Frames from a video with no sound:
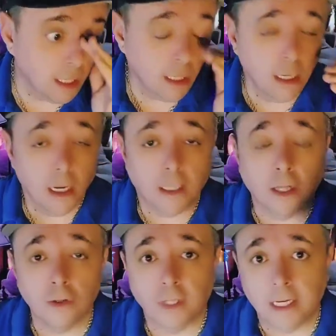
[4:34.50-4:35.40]
Another lady,
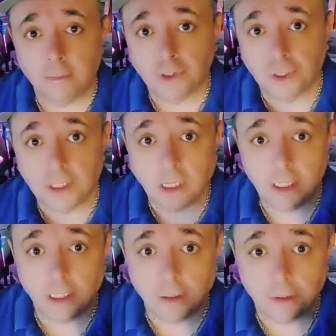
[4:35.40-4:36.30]
I'm sure she's on here,
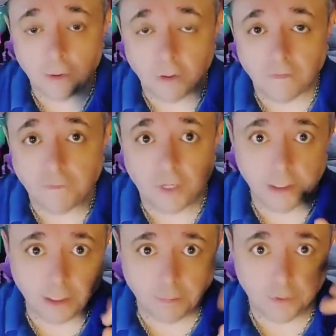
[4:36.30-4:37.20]
or her friend
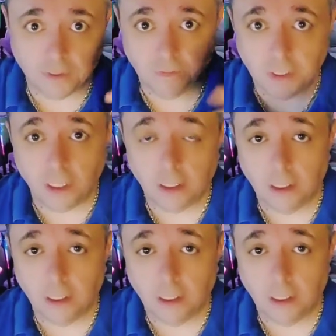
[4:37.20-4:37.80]
supposedly is on here.